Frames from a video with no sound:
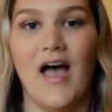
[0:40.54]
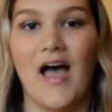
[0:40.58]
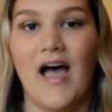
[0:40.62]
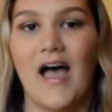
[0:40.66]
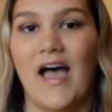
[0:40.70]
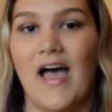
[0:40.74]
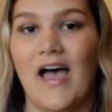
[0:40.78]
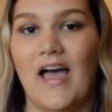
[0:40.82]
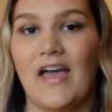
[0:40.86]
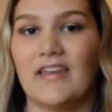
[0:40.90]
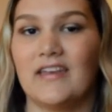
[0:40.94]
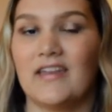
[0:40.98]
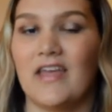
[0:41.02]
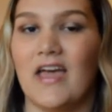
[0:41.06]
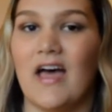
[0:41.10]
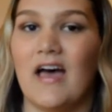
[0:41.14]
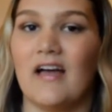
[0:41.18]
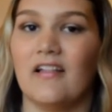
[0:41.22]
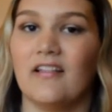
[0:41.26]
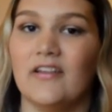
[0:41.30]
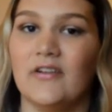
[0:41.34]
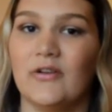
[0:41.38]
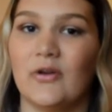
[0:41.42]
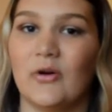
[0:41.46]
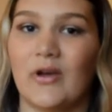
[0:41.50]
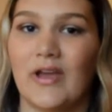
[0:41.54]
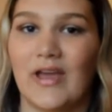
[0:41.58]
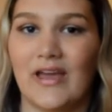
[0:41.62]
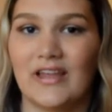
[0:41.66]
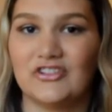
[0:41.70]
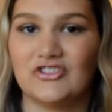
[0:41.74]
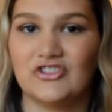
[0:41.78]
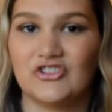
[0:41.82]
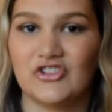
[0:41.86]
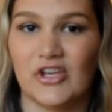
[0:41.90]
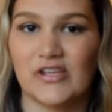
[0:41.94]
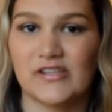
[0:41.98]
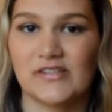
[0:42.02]
And Eleanor
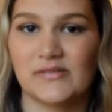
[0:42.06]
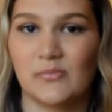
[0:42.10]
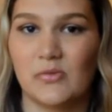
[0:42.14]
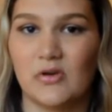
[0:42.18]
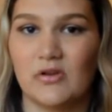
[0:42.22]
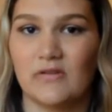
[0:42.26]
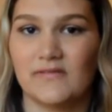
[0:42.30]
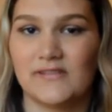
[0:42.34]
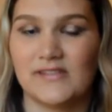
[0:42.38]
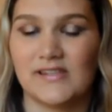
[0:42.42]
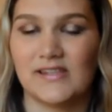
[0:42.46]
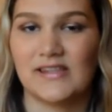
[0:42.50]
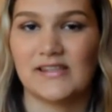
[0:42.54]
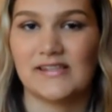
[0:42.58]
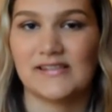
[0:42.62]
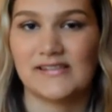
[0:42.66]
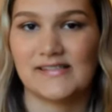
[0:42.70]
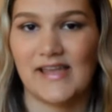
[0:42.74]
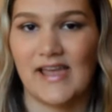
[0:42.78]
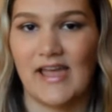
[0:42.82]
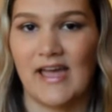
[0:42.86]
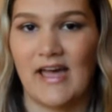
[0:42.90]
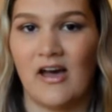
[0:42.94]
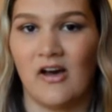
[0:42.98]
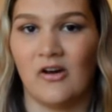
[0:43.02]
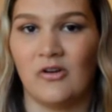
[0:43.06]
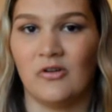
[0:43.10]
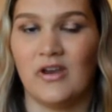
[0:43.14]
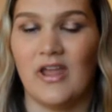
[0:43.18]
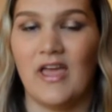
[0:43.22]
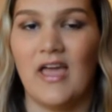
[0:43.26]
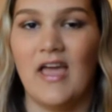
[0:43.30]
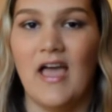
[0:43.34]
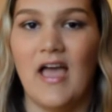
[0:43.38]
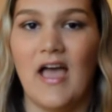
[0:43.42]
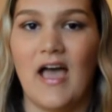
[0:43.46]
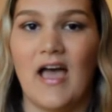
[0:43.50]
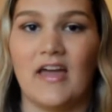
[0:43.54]
had just moved to this town,
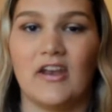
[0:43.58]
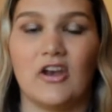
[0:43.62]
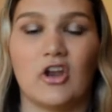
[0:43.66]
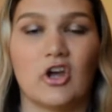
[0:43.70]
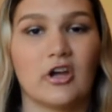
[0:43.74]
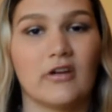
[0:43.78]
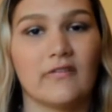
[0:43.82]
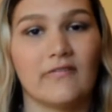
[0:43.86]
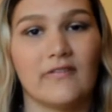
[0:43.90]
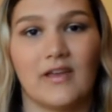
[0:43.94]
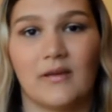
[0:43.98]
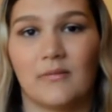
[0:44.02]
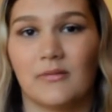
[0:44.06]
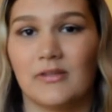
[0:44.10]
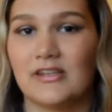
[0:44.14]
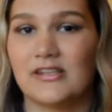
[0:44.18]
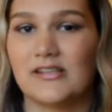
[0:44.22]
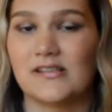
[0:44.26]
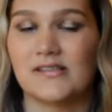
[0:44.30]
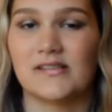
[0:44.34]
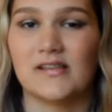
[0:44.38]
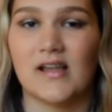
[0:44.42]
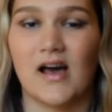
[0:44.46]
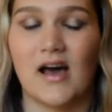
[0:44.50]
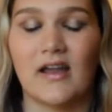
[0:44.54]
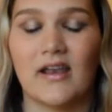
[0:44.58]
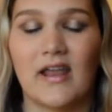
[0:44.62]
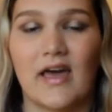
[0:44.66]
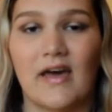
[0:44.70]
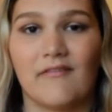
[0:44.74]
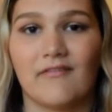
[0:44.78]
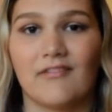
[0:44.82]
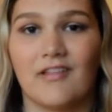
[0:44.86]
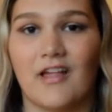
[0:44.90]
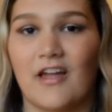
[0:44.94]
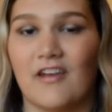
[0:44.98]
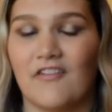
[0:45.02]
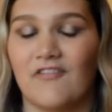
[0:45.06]
and her family does not
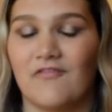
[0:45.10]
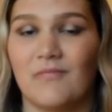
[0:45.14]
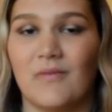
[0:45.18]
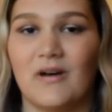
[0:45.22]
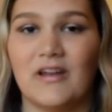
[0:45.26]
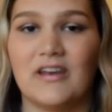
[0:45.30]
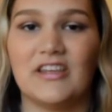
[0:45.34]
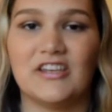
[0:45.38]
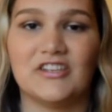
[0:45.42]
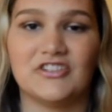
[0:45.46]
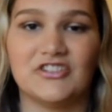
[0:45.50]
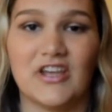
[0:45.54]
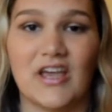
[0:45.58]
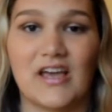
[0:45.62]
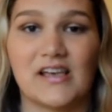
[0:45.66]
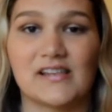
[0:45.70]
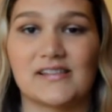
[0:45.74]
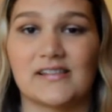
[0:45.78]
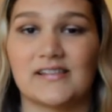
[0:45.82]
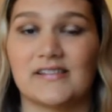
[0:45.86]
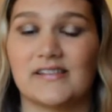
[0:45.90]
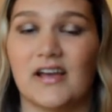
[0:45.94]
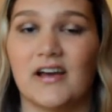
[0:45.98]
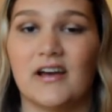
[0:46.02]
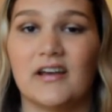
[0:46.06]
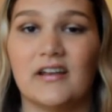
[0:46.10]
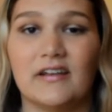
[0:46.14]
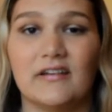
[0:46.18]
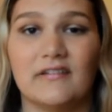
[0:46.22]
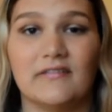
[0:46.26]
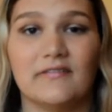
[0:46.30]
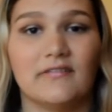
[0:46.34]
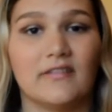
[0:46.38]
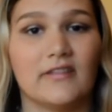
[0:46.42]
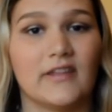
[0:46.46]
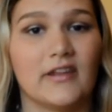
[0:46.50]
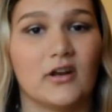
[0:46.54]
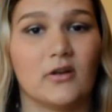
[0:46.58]
have a lot of money. She has a ton
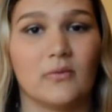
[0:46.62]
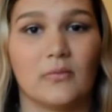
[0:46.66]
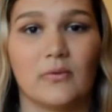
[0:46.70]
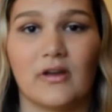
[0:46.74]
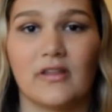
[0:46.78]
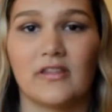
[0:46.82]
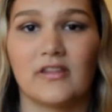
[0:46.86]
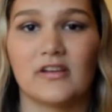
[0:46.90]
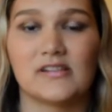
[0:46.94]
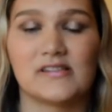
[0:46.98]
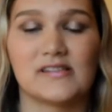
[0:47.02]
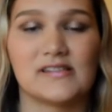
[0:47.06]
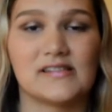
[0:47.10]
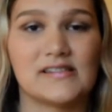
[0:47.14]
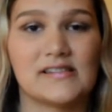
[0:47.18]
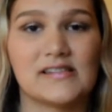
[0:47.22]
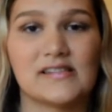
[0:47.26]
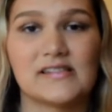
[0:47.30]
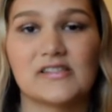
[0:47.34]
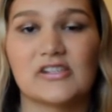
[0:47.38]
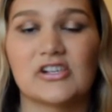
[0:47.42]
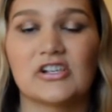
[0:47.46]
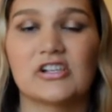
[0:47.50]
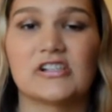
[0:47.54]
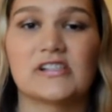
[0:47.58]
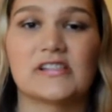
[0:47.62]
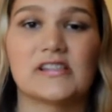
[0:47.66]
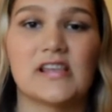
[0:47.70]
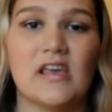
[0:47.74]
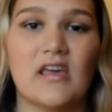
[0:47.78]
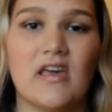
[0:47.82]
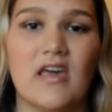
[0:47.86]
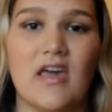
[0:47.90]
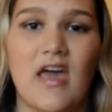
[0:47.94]
of little brothers and sisters.